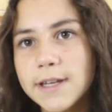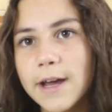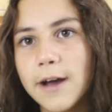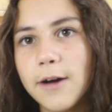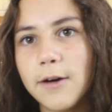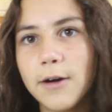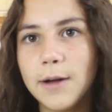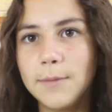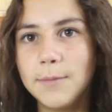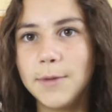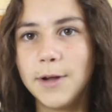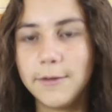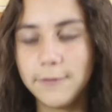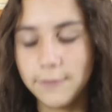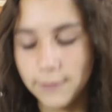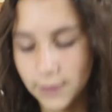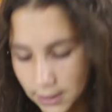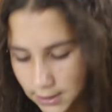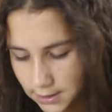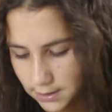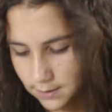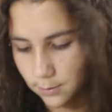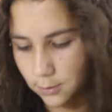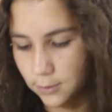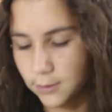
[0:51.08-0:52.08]
now. I'm not
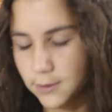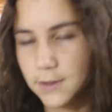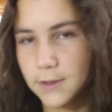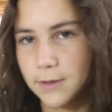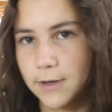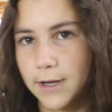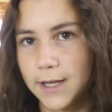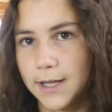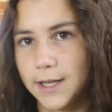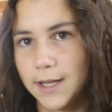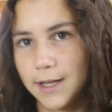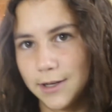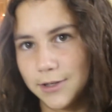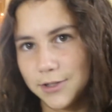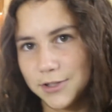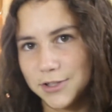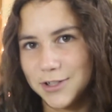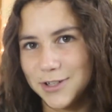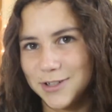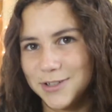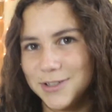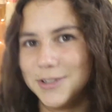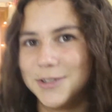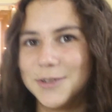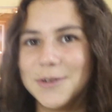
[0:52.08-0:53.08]
flexible so I can't
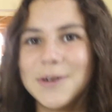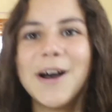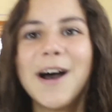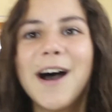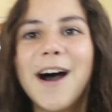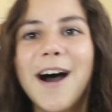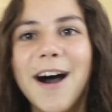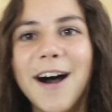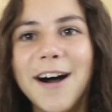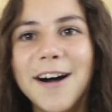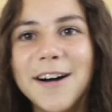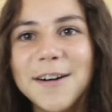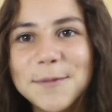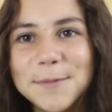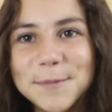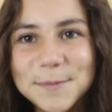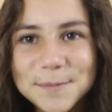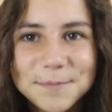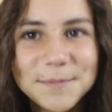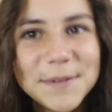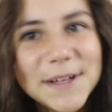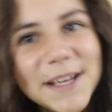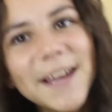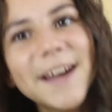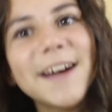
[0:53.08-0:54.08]
show you.
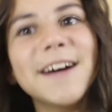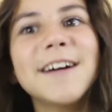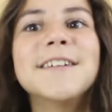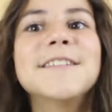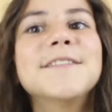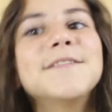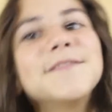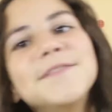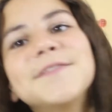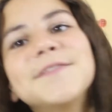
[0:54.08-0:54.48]
Um, but yeah.